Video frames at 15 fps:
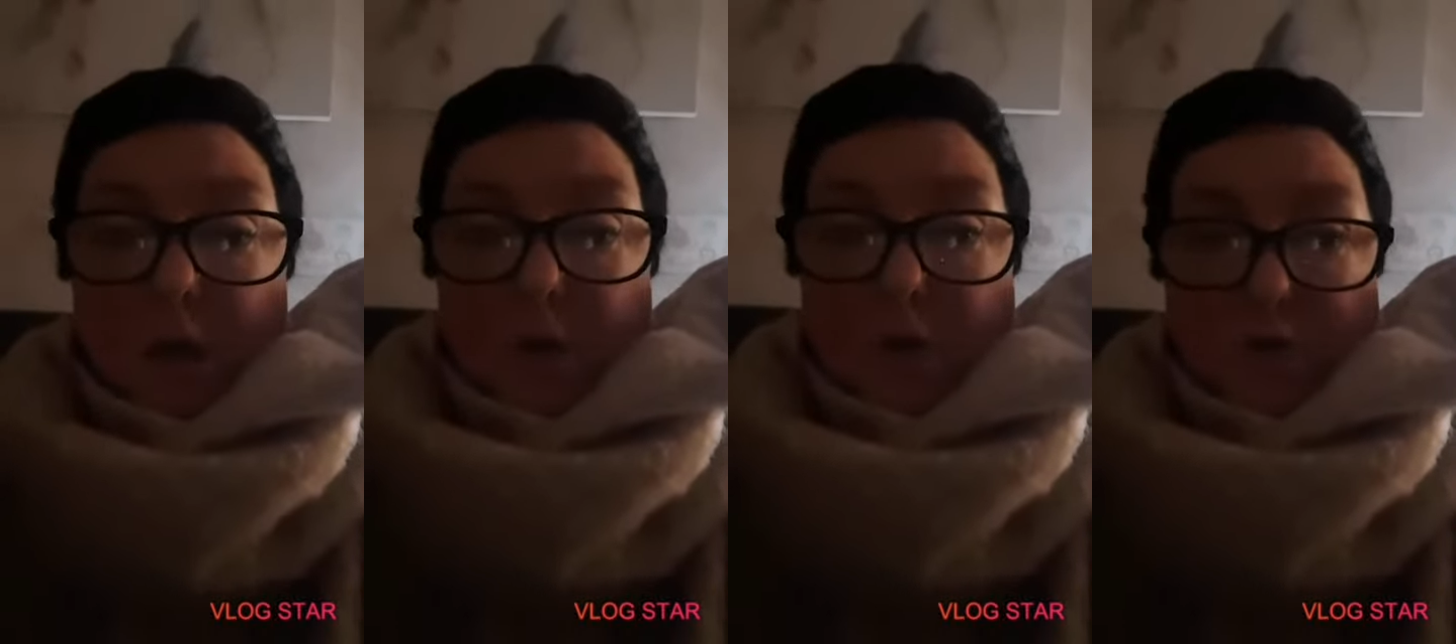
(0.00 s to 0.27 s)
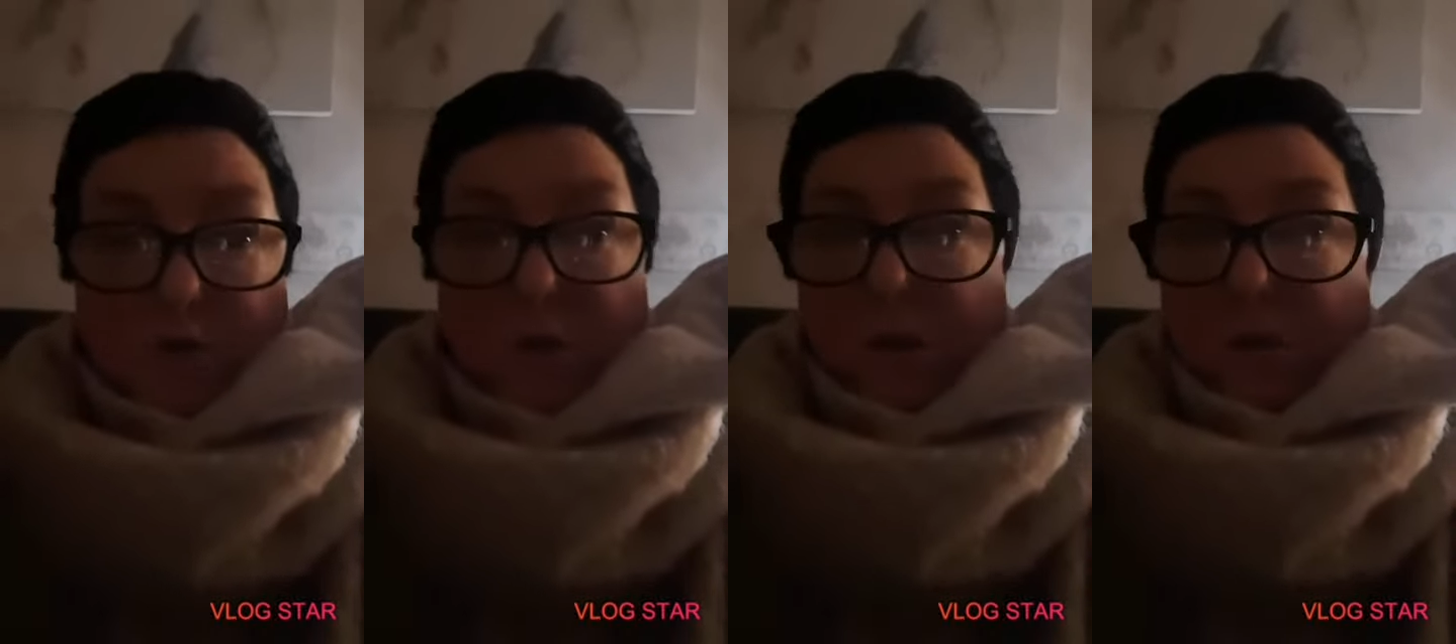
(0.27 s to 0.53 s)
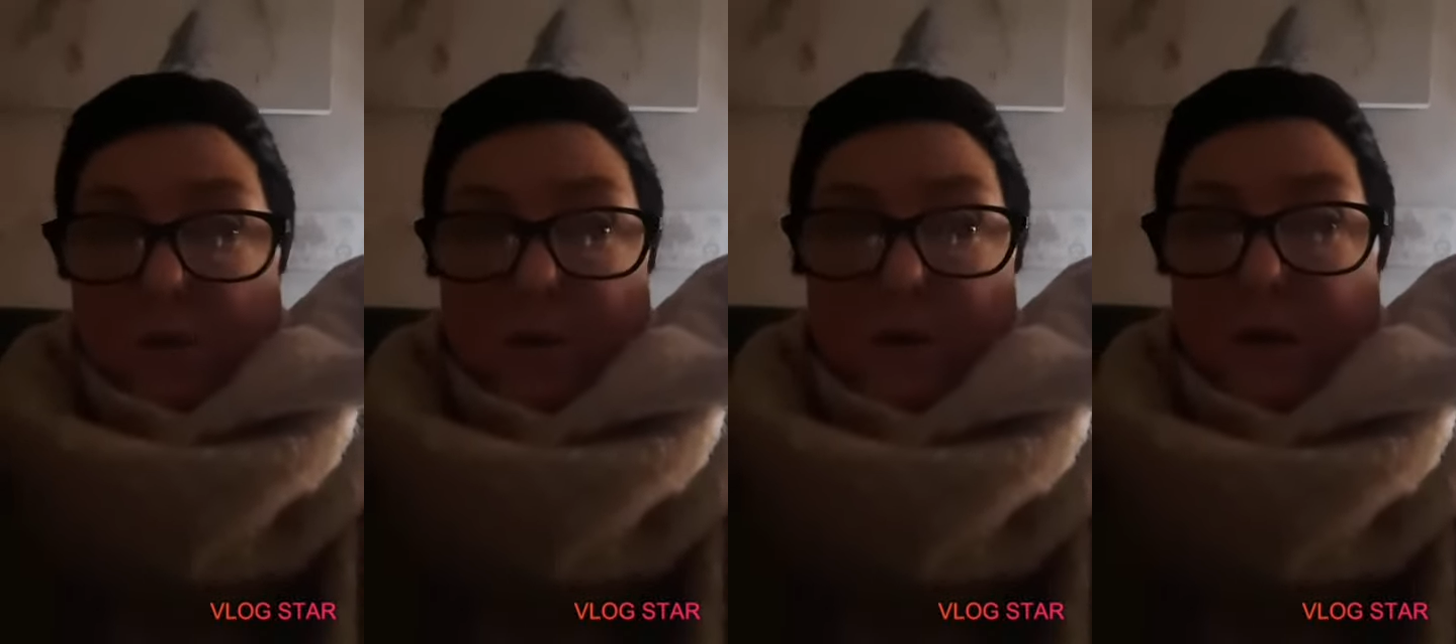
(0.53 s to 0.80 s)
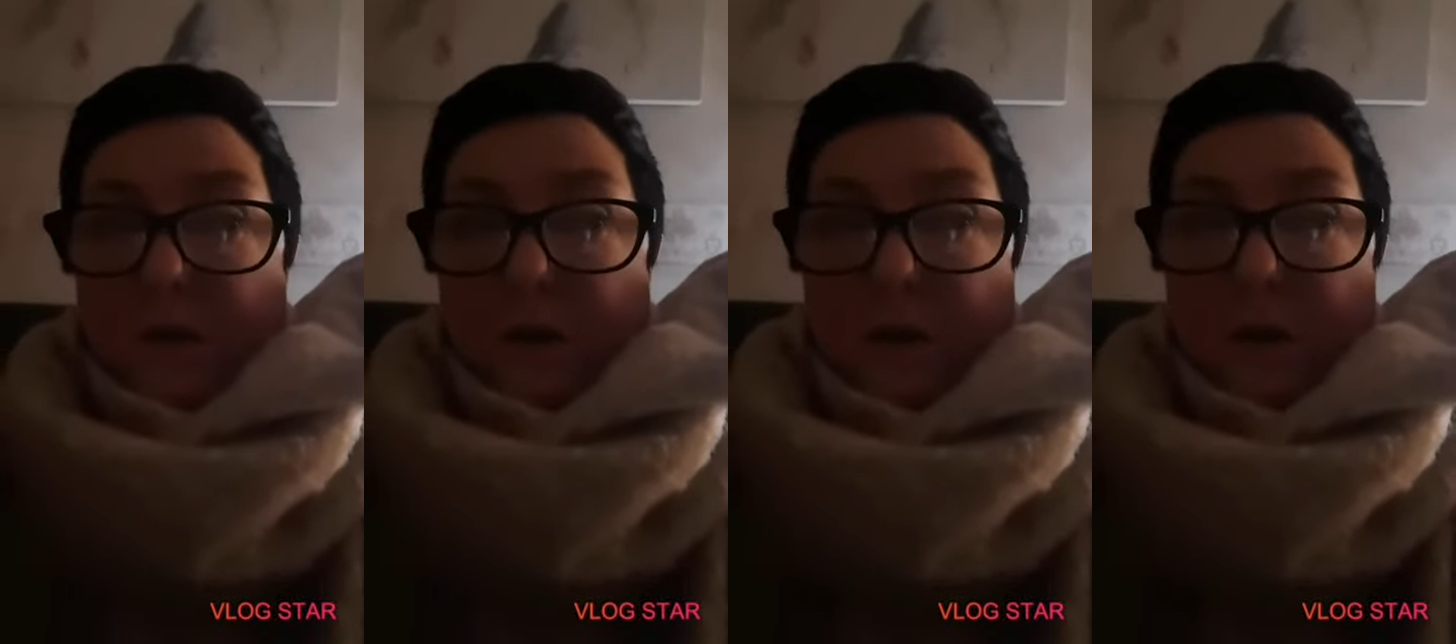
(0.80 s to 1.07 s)
you struggle when
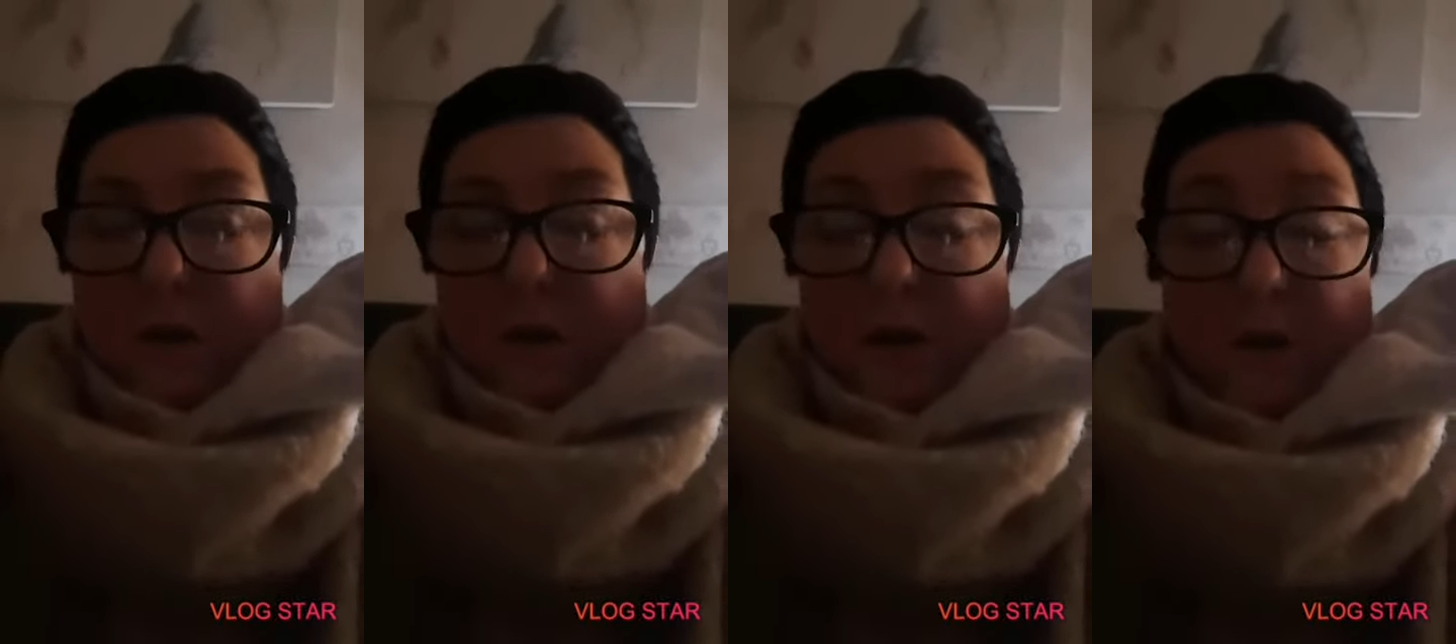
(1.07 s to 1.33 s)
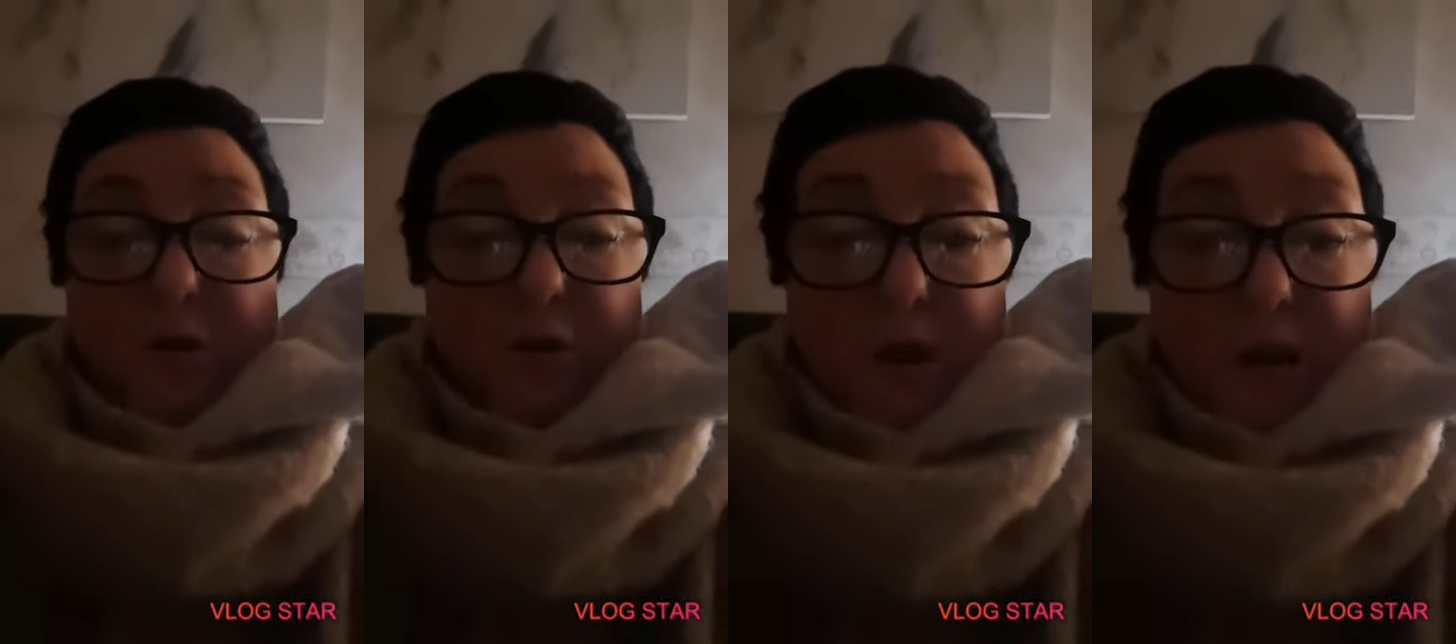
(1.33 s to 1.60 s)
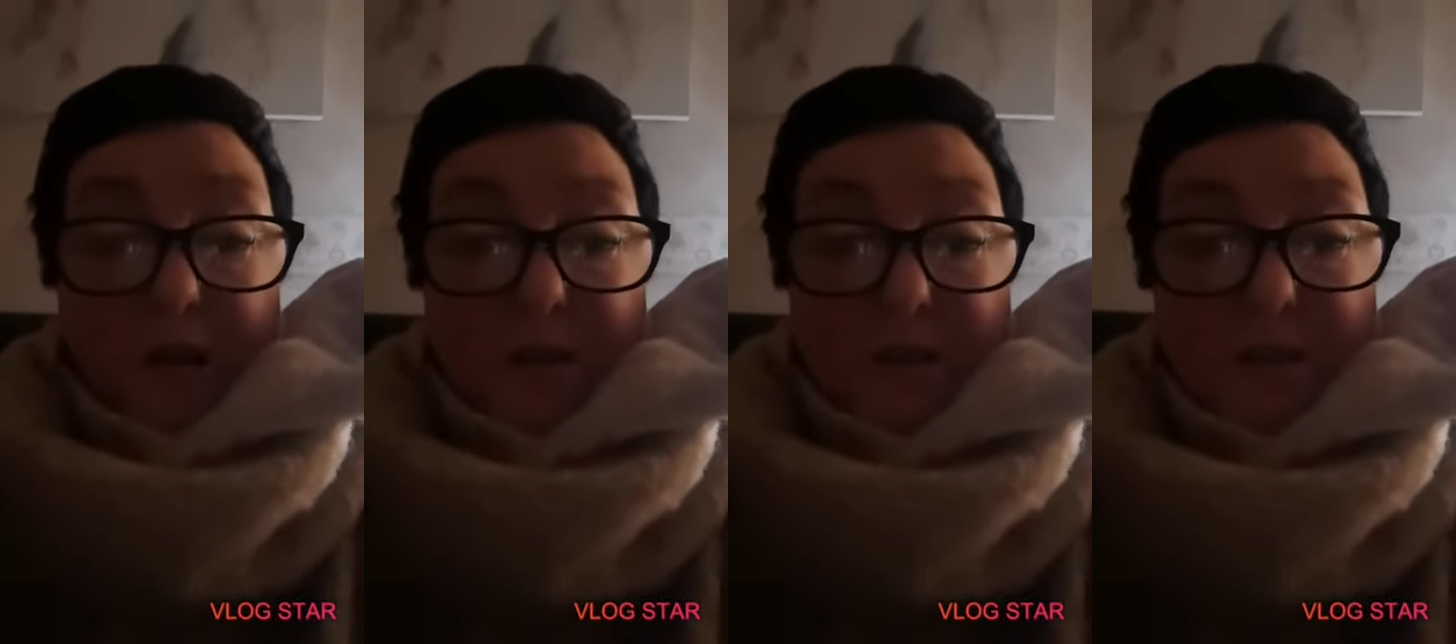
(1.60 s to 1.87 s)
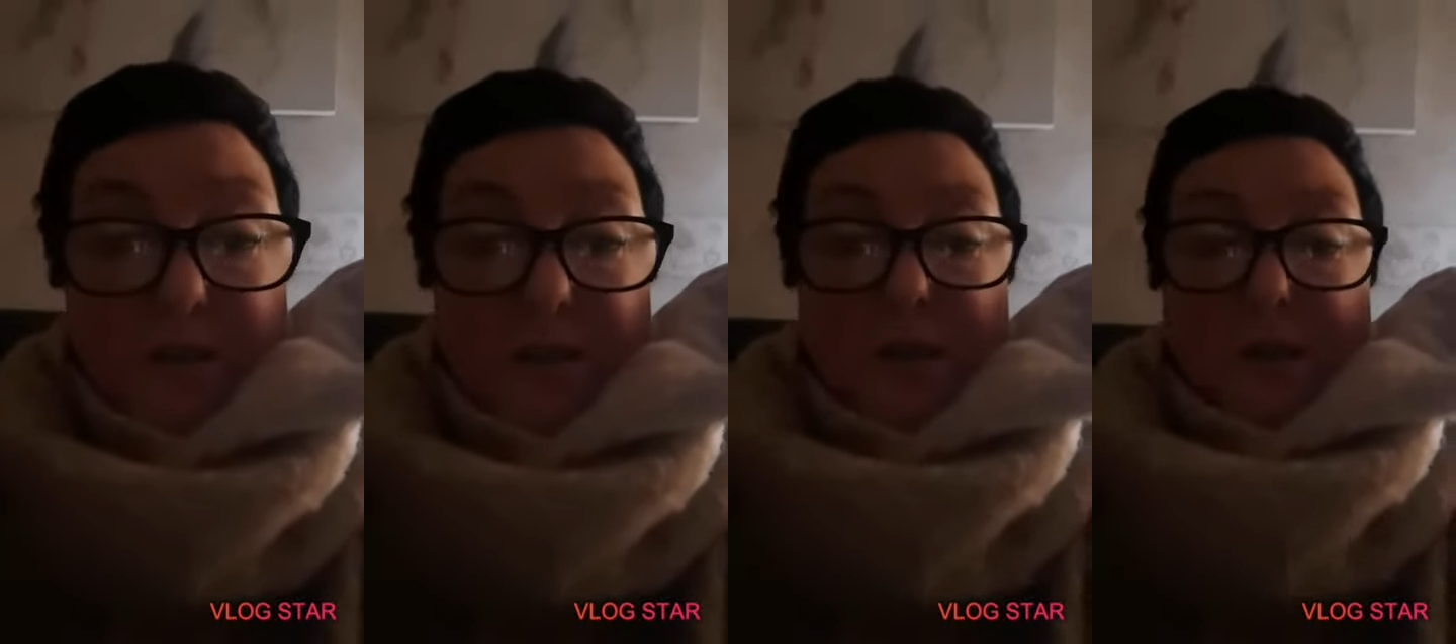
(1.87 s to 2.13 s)
they're
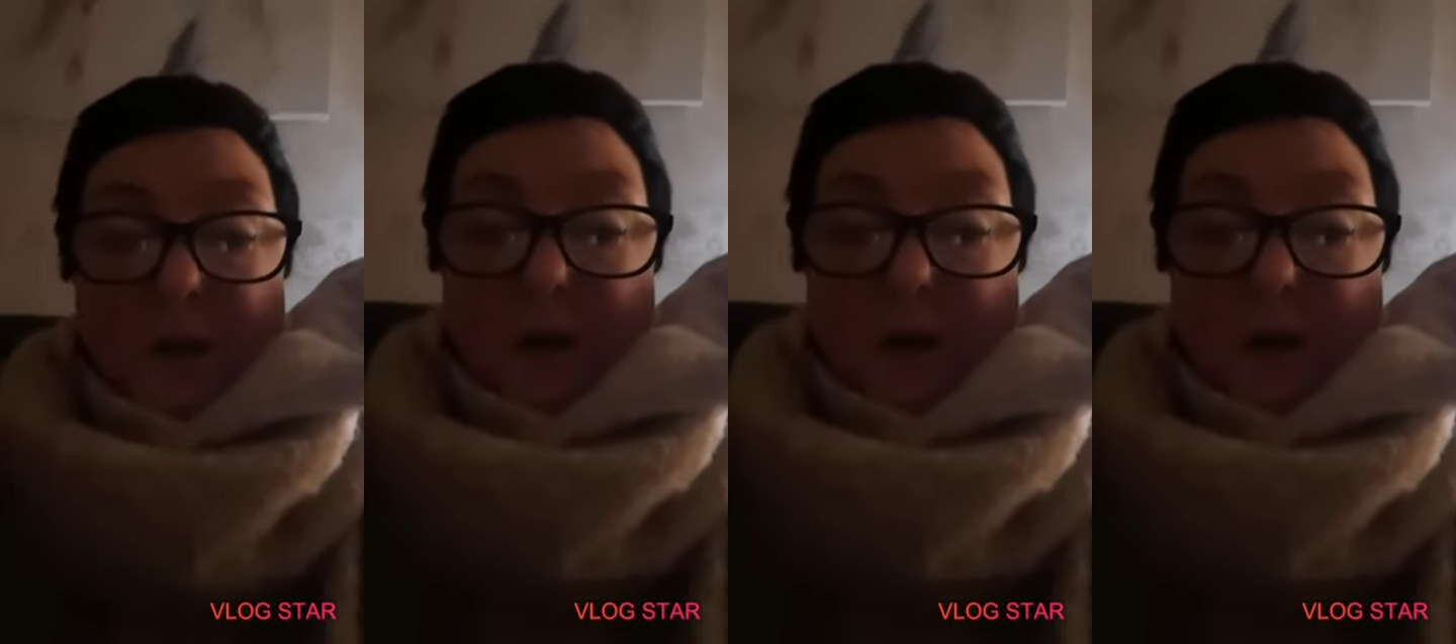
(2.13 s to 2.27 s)
increased.